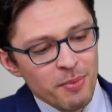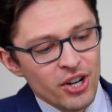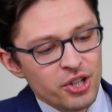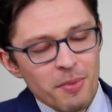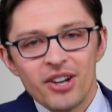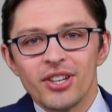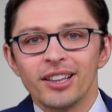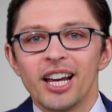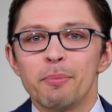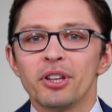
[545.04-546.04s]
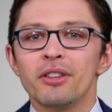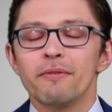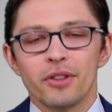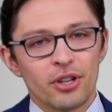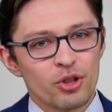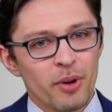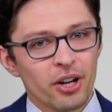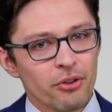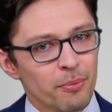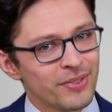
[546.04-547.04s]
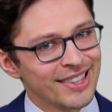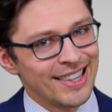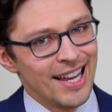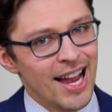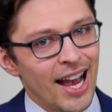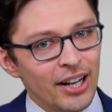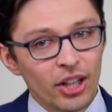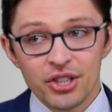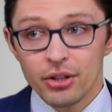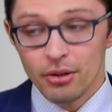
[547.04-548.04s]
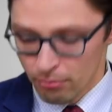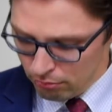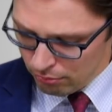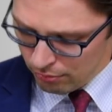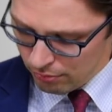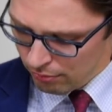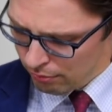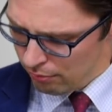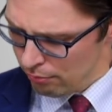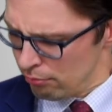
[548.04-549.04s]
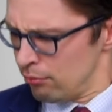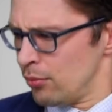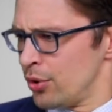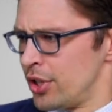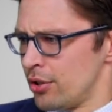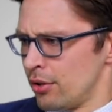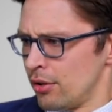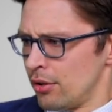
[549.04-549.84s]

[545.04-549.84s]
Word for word: smash, smash that like button for the YouTube algorithm. And now let's. What's this?